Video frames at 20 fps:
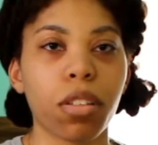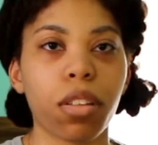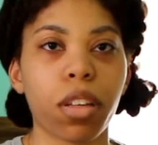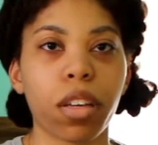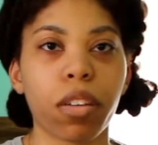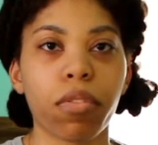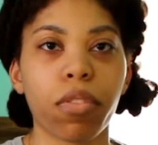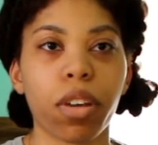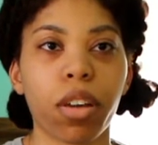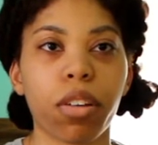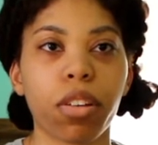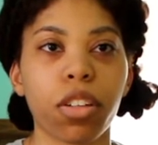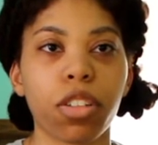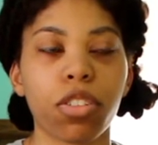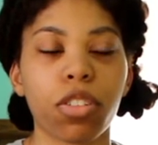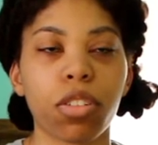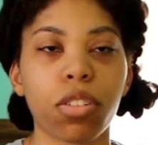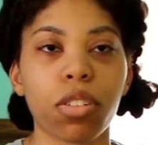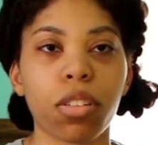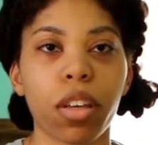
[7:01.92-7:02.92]
like very
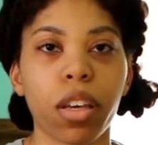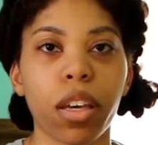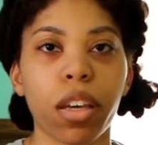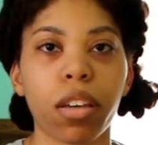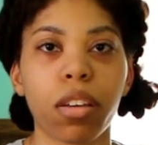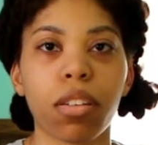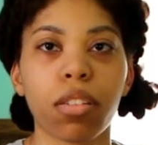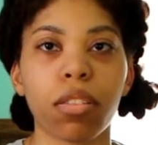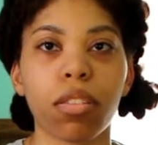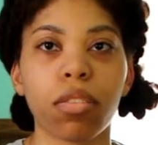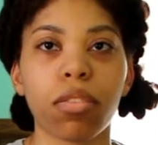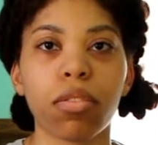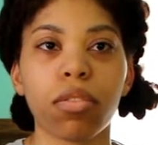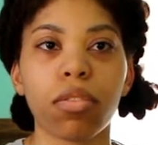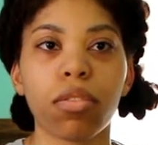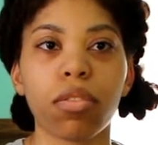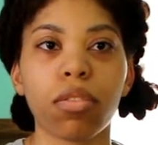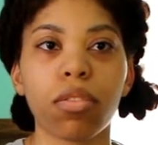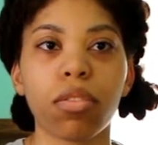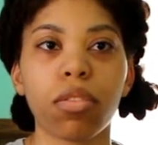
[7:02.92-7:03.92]
just like
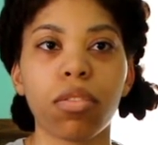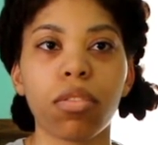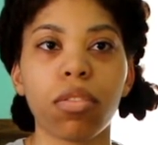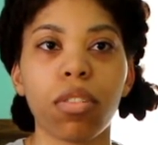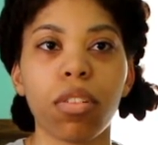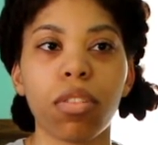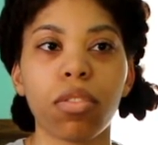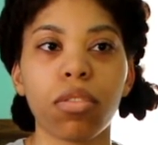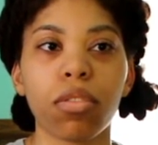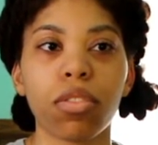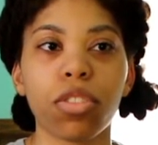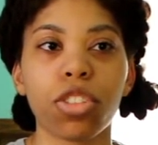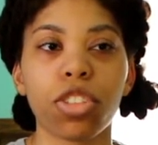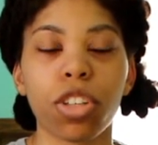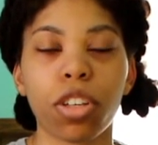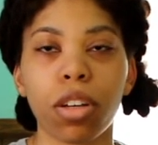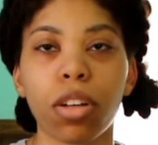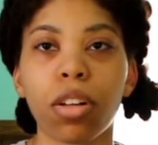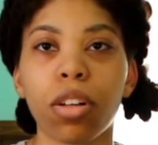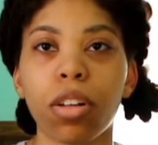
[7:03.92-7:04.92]

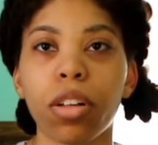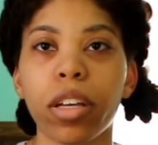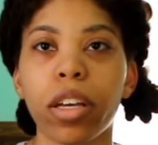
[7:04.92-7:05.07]
chill.